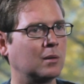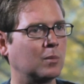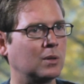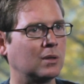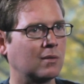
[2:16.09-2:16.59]
and
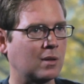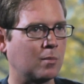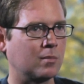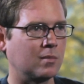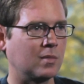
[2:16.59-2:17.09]
when you give
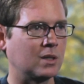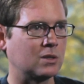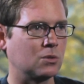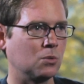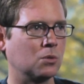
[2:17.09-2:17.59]
them a
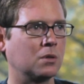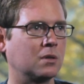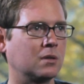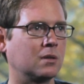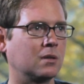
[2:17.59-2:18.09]
tool